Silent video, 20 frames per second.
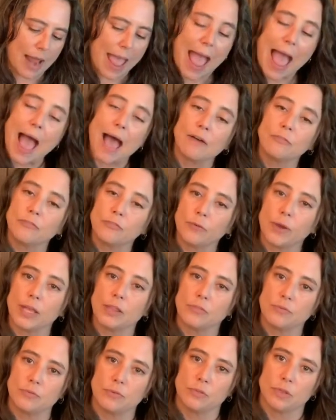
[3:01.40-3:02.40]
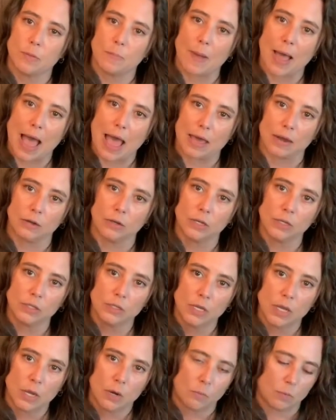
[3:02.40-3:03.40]
halfway through the
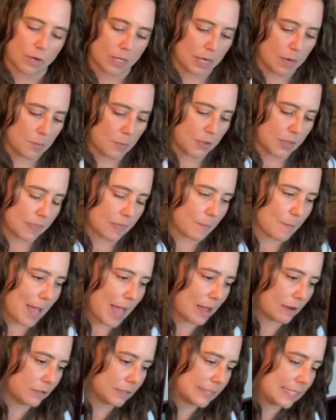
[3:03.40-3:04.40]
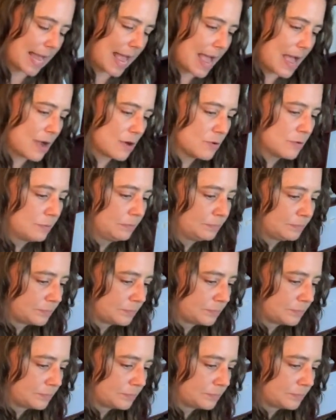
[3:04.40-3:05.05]
bottle, we're gonna put the bottle down.